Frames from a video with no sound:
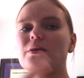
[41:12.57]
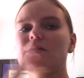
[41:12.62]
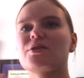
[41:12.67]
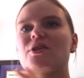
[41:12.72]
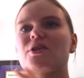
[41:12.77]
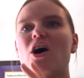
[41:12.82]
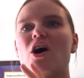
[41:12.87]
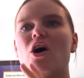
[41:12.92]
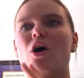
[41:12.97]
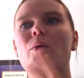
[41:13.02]

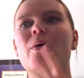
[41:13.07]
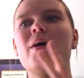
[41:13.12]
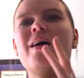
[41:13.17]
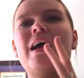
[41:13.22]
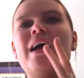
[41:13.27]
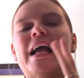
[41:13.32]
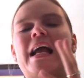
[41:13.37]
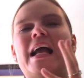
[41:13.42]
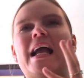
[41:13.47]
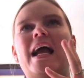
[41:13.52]
So
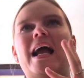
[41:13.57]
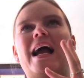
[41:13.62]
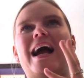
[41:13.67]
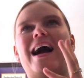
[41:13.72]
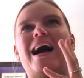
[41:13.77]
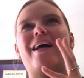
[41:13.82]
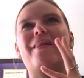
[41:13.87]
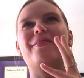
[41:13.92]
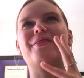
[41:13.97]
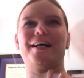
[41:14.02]

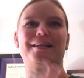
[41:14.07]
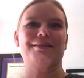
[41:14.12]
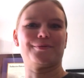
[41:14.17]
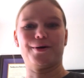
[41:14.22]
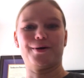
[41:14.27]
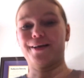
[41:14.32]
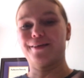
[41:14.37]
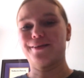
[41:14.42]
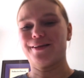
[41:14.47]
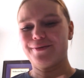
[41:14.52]
that's
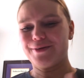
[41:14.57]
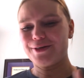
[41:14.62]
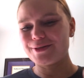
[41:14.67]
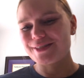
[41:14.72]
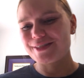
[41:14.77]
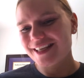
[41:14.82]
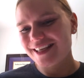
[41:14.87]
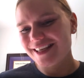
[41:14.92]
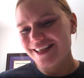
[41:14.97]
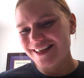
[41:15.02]
why I love
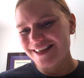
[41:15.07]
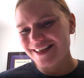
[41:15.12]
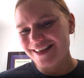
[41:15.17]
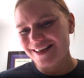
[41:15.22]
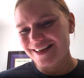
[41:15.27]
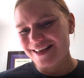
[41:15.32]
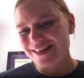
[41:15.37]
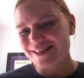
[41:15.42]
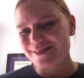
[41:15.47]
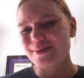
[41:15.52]
OT,
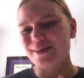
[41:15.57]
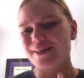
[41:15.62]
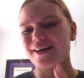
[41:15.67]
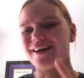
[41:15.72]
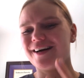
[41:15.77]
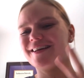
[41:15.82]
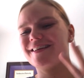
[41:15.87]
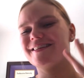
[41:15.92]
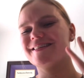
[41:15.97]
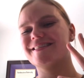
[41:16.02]
is
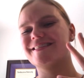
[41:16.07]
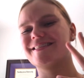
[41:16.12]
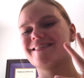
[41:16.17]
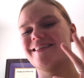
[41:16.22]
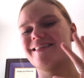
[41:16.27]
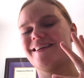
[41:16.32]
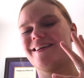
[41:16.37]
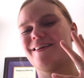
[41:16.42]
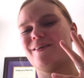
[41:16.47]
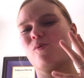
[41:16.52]
because
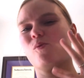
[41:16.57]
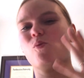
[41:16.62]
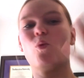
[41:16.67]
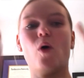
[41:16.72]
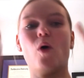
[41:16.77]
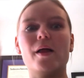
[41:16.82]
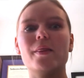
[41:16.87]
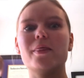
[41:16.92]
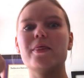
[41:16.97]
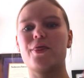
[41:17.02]

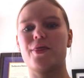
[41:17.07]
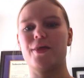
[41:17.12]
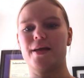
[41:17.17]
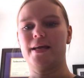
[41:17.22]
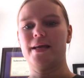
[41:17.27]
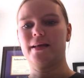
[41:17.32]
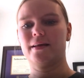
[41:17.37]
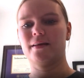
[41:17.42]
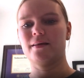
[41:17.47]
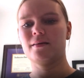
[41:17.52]
one
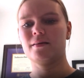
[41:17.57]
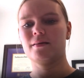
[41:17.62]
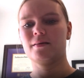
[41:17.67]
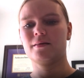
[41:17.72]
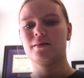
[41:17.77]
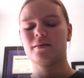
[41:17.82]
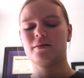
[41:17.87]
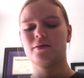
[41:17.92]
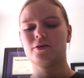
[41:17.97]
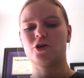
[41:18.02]
thing
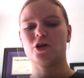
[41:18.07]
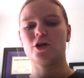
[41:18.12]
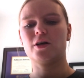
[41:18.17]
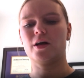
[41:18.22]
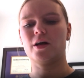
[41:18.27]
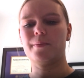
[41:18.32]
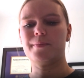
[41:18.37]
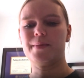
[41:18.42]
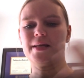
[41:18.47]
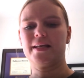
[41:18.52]
could
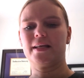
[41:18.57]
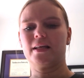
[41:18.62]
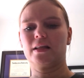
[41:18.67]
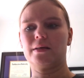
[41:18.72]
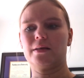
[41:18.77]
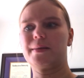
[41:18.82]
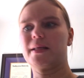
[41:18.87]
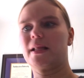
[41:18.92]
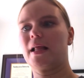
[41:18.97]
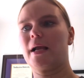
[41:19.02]
immediately
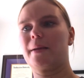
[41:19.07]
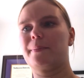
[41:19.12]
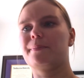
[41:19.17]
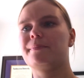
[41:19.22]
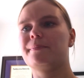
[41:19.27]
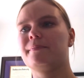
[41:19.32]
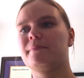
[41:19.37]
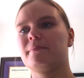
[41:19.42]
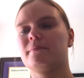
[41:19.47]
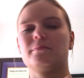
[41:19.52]
be like,
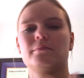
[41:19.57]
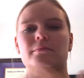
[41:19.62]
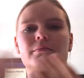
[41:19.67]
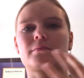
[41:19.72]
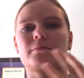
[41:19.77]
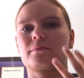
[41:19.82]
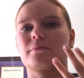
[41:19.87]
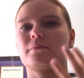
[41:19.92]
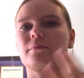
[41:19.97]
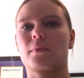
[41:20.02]

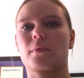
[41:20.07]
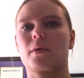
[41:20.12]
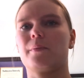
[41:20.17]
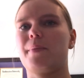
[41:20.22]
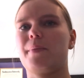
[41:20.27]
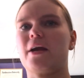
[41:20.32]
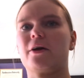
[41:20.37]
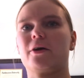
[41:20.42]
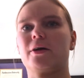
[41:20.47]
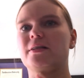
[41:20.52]

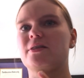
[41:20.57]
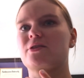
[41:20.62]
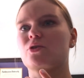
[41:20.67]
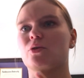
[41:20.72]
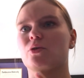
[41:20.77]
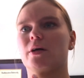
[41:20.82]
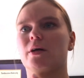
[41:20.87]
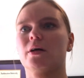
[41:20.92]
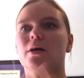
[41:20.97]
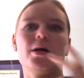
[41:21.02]
parents
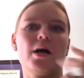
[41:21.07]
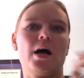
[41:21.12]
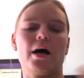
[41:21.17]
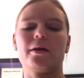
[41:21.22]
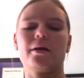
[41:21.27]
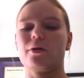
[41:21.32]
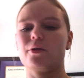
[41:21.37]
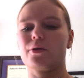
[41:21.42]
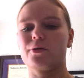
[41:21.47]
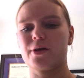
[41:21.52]
or
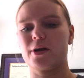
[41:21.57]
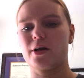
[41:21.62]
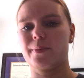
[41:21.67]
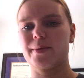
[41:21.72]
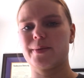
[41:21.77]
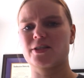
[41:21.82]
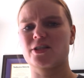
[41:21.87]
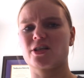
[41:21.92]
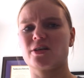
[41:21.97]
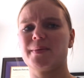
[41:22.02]
another
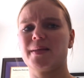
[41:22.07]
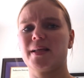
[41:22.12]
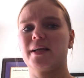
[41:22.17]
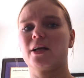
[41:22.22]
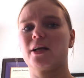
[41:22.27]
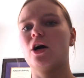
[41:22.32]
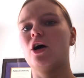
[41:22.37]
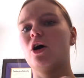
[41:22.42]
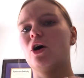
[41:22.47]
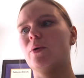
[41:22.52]
therapist could be like,
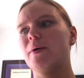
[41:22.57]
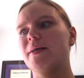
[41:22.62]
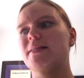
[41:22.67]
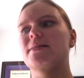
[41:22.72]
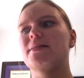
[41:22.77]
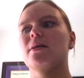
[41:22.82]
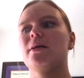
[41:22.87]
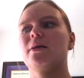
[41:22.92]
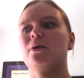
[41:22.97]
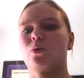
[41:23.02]
oh,
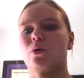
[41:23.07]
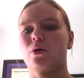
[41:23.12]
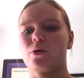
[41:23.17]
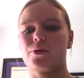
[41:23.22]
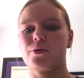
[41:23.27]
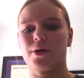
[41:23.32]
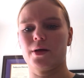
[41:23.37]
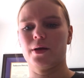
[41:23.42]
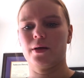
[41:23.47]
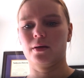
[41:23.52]
it's an oral
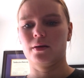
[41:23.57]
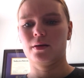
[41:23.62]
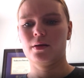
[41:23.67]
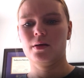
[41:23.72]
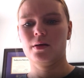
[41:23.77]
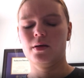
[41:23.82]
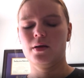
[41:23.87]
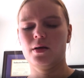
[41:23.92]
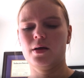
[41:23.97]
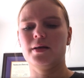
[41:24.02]
thing.
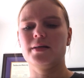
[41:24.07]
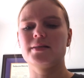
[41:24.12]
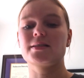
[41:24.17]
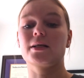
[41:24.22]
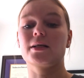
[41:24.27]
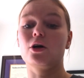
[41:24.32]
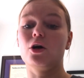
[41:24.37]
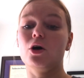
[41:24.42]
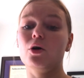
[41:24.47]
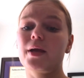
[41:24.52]
And it's
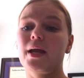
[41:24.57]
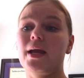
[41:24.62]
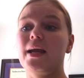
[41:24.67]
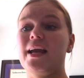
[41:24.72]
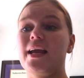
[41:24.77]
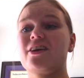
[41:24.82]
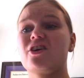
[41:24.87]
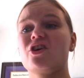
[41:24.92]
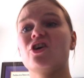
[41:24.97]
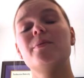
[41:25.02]
like, okay,
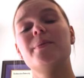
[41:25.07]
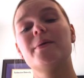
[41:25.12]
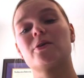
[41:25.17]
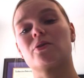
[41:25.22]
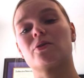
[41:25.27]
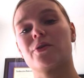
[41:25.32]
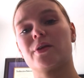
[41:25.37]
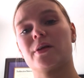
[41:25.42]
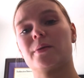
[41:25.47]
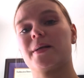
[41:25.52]
it could be an
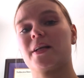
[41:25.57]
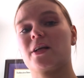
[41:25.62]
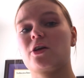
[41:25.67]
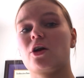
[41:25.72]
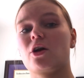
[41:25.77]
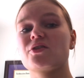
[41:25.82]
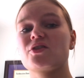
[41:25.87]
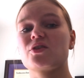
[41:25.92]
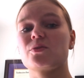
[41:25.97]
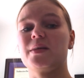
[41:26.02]
oral thing, but it could
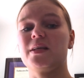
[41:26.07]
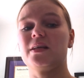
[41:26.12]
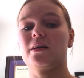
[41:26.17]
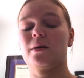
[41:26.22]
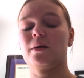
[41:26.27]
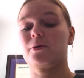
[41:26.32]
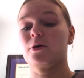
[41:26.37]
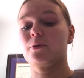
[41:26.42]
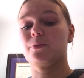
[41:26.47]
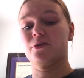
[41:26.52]
also be a
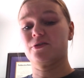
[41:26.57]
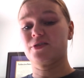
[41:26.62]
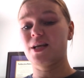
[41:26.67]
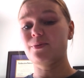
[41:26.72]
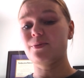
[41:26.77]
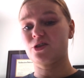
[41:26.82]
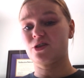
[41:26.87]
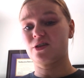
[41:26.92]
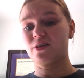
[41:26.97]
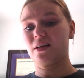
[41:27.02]

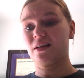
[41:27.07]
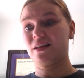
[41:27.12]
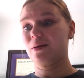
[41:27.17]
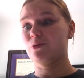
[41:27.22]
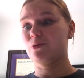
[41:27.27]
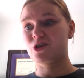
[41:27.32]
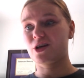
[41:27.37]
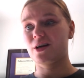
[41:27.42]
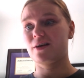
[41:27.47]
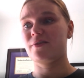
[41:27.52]
proprioception thing. Like we're
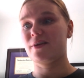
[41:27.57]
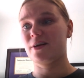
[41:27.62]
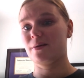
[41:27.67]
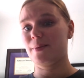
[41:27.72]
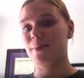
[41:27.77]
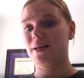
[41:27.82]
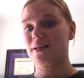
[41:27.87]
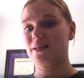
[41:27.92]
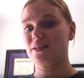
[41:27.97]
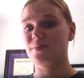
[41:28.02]
trying to find our
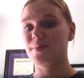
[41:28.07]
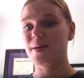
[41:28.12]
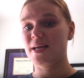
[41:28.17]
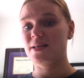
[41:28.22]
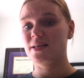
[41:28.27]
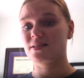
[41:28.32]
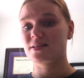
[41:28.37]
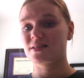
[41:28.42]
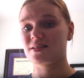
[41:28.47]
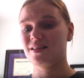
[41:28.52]
body in
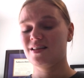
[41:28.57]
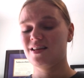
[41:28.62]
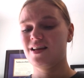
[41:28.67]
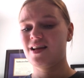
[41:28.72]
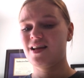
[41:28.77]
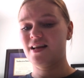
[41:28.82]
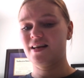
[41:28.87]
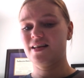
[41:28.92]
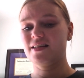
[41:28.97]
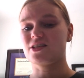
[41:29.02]
space,
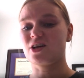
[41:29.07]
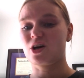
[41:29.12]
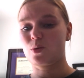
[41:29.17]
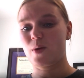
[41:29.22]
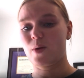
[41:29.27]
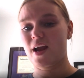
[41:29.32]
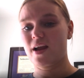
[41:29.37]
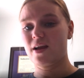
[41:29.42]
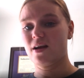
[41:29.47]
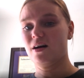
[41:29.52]
and it's our
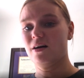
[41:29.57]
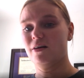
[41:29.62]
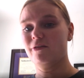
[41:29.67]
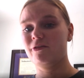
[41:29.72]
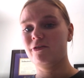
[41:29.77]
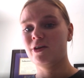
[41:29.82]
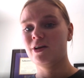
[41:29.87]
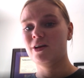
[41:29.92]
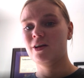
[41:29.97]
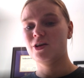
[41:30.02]
way of
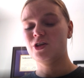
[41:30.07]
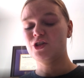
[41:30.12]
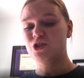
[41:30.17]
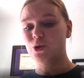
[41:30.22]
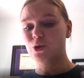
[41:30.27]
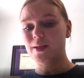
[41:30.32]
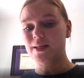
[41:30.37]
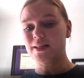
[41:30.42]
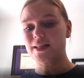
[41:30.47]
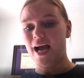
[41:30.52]

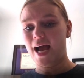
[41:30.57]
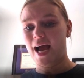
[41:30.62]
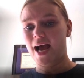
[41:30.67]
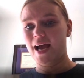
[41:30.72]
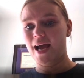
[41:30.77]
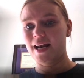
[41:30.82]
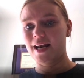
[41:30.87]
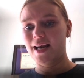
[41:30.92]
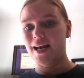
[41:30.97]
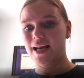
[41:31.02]
doing that.